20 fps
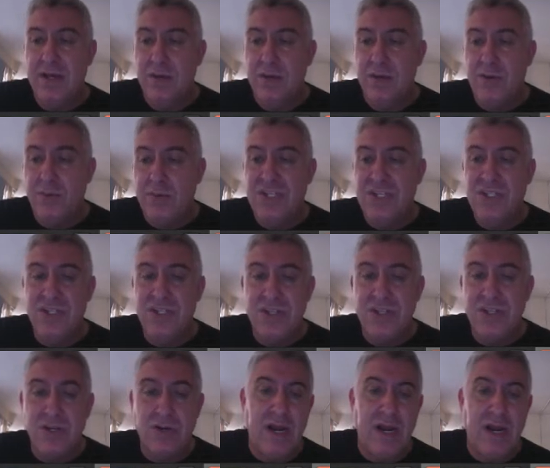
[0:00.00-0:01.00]
Reach
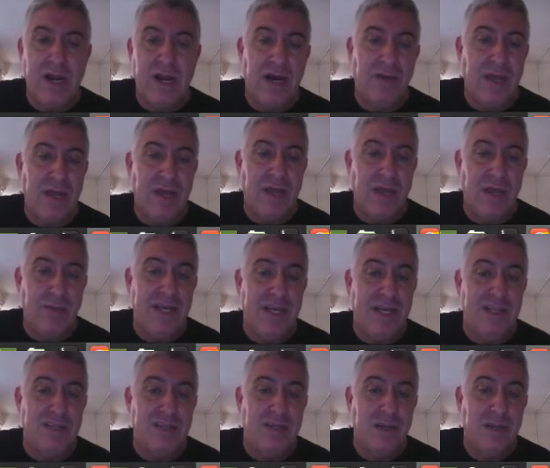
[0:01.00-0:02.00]
the ground. That
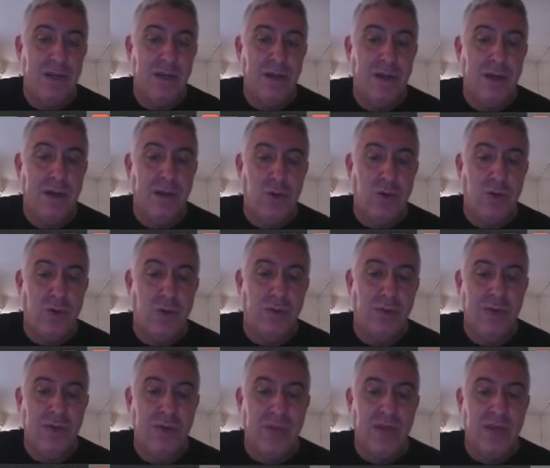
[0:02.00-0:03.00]
means, boom,
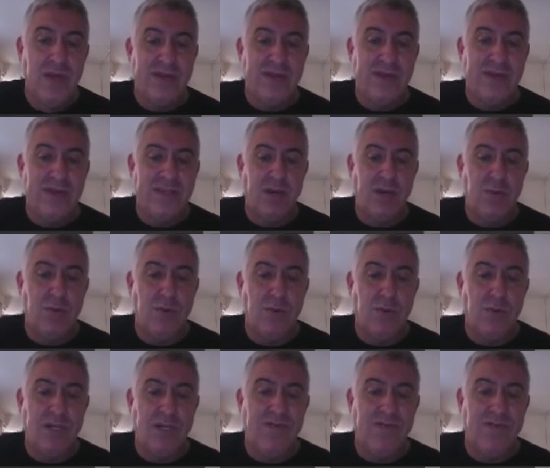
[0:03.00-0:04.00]
this is a
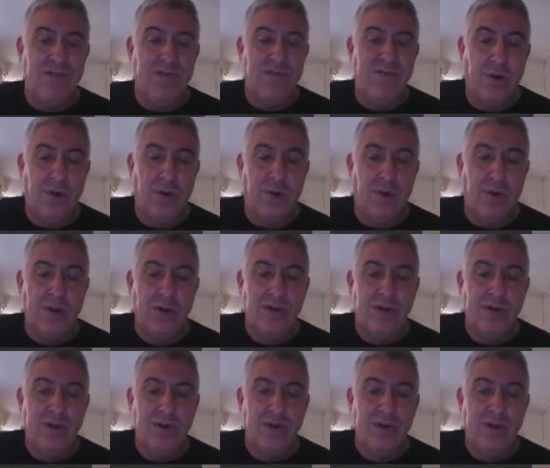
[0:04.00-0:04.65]
question 4.